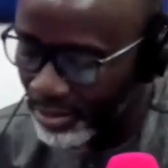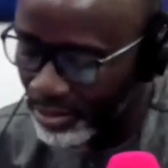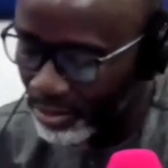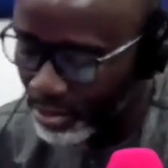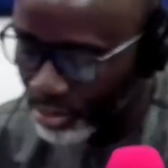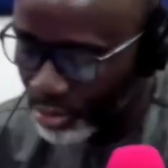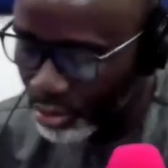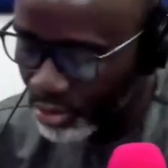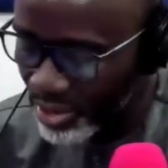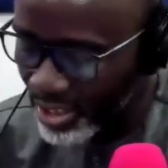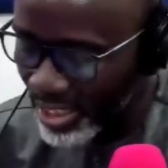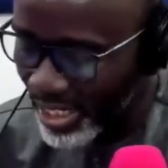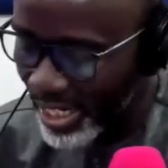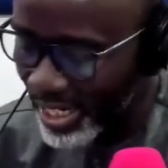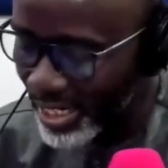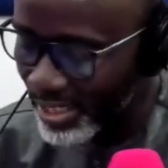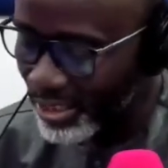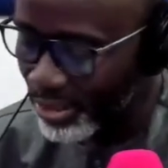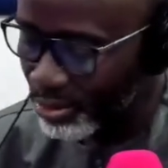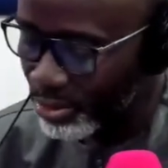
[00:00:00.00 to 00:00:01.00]

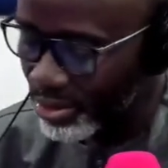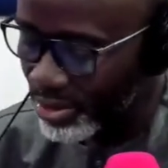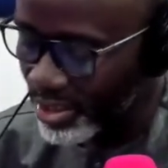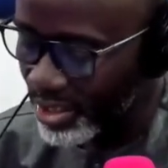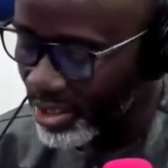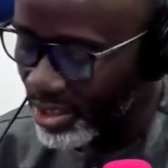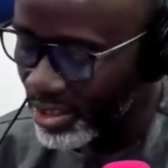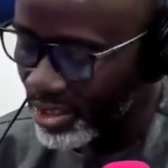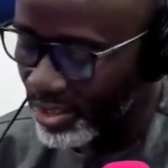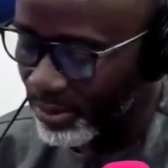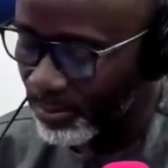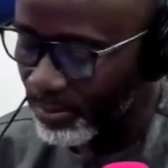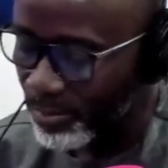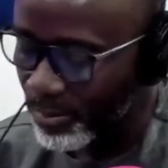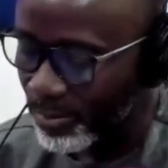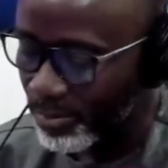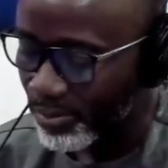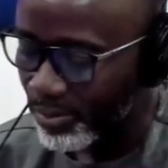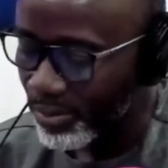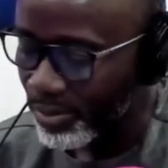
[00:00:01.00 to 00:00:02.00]
social negotiation,
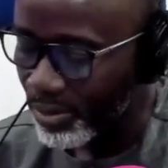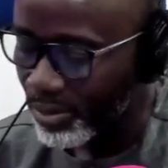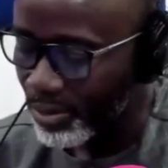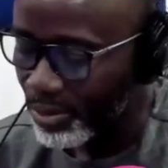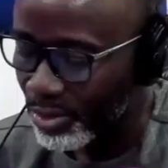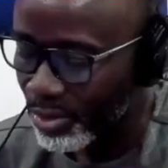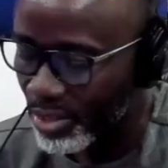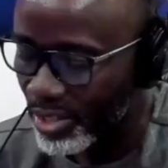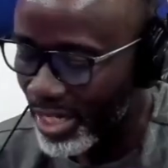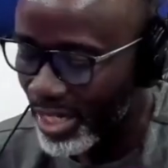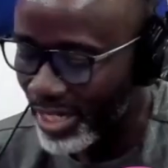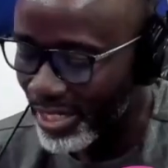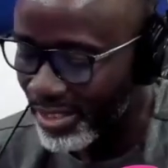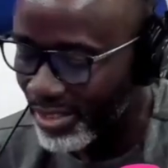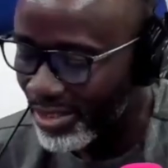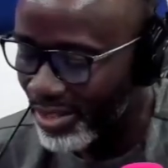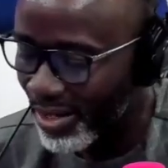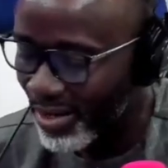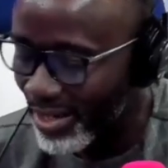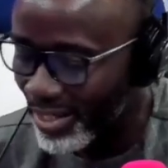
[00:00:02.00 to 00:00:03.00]
social
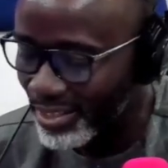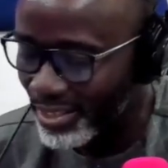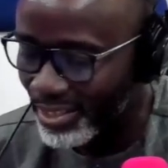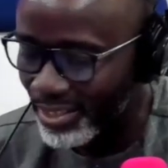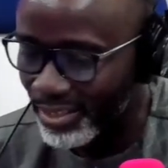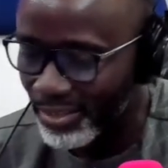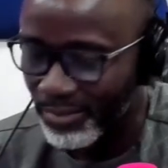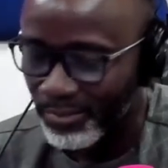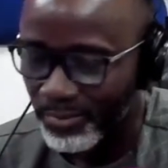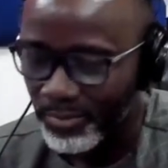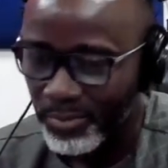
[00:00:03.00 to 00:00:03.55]
interaction.